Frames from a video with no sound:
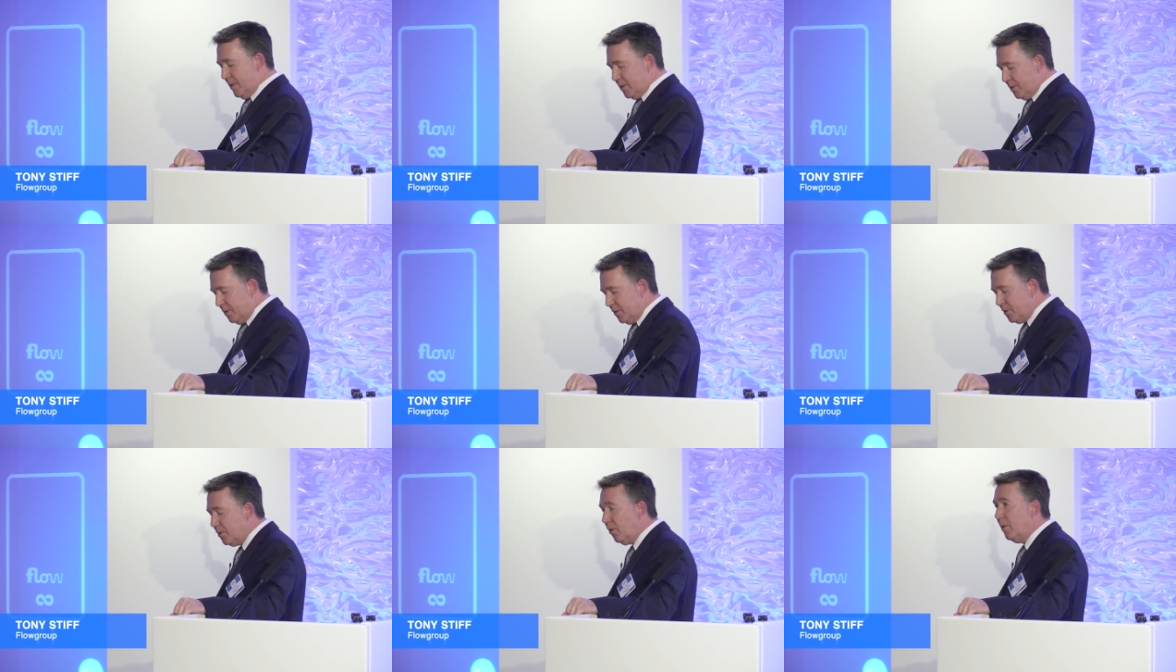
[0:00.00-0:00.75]
is to
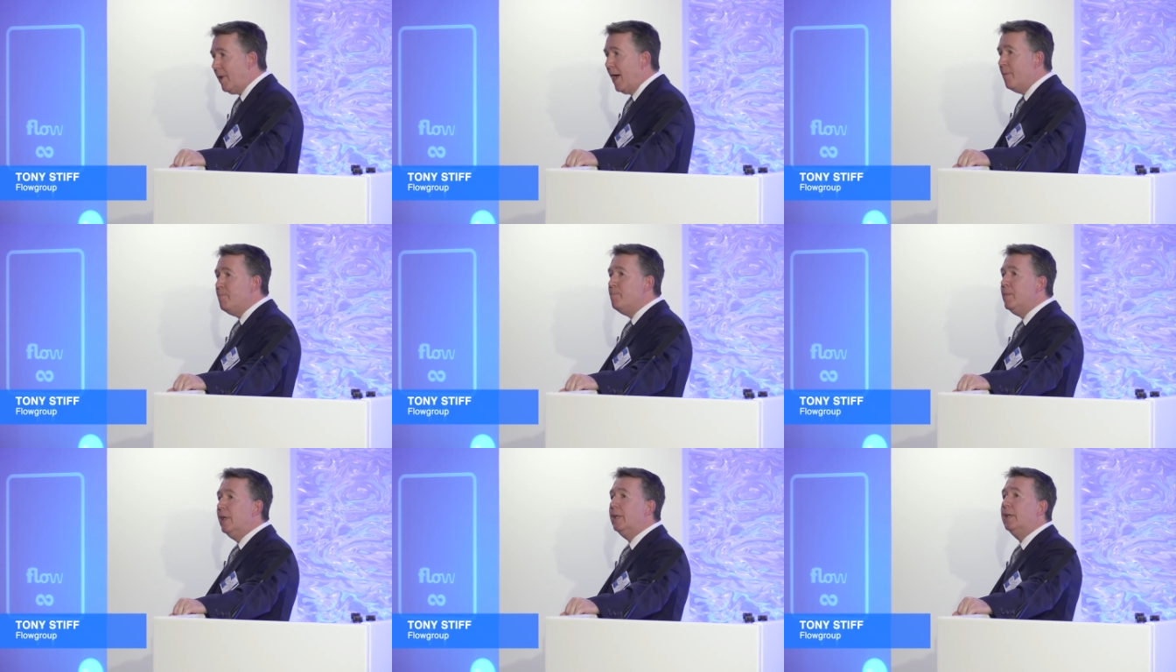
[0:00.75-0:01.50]
install about a
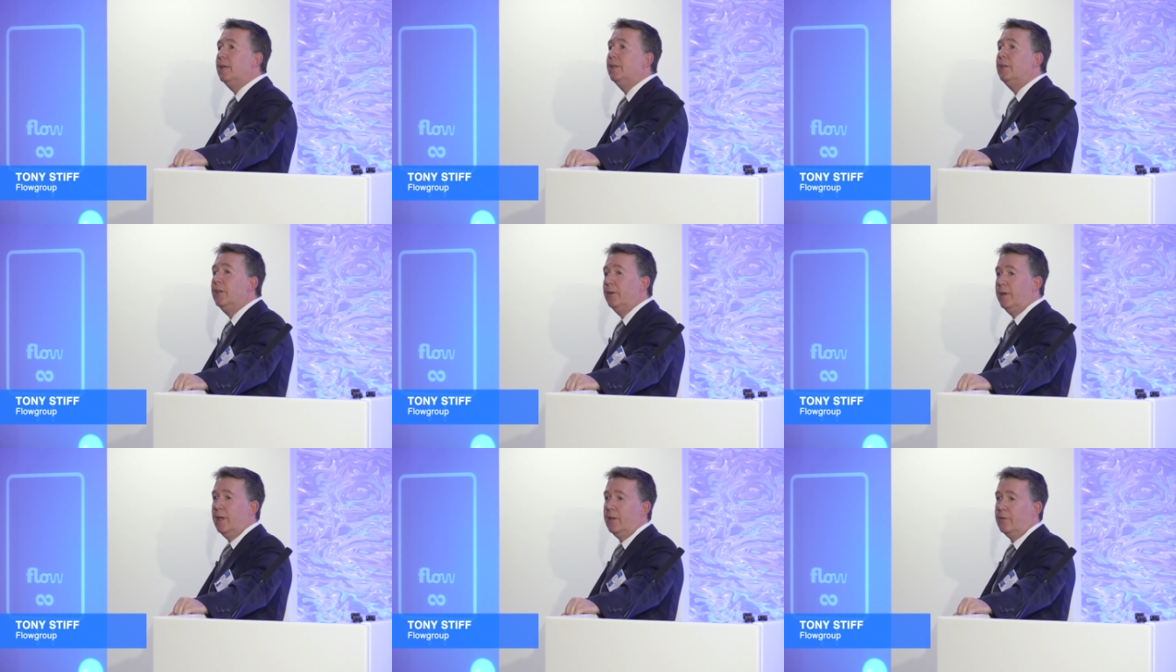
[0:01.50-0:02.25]
million
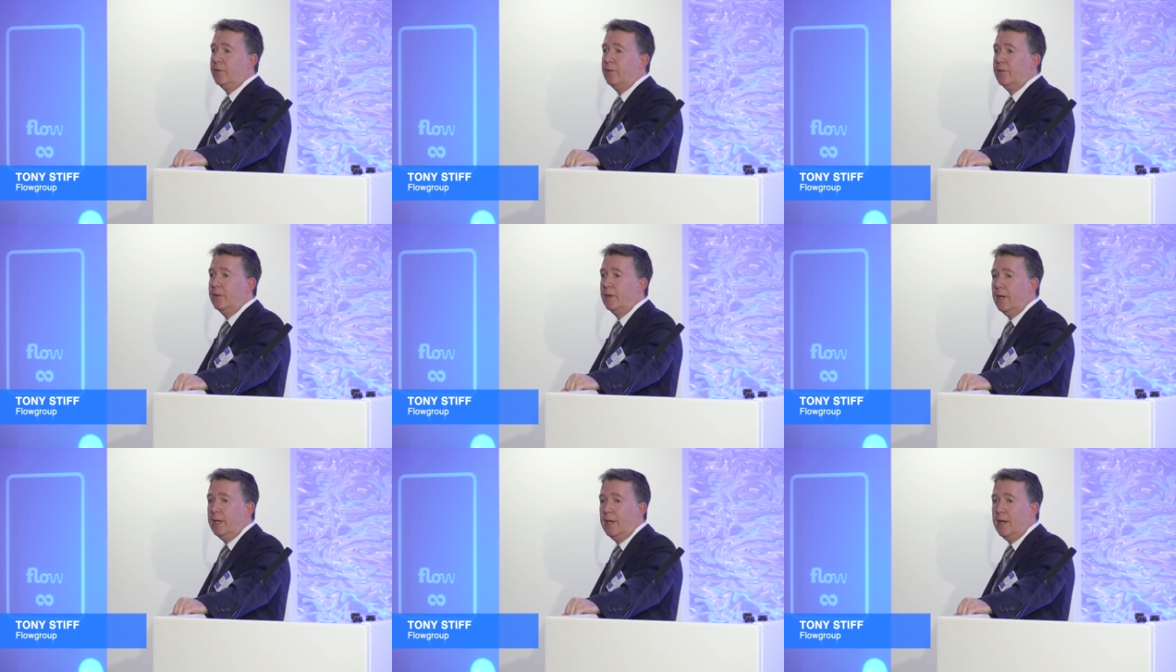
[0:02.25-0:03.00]
units
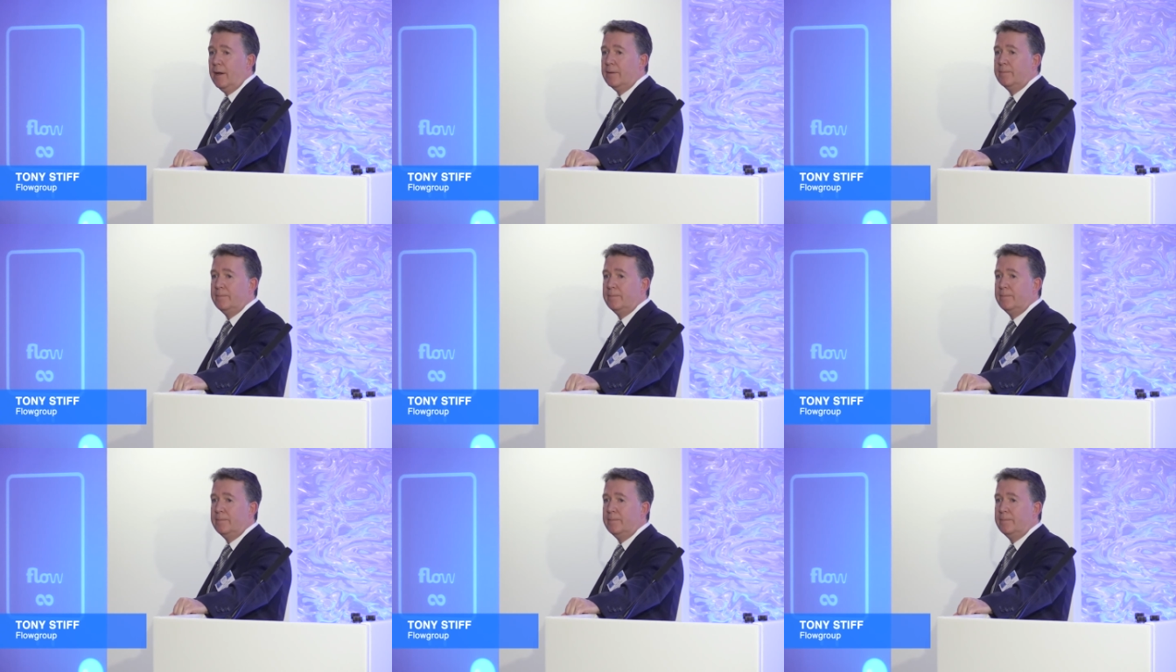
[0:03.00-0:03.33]
a year.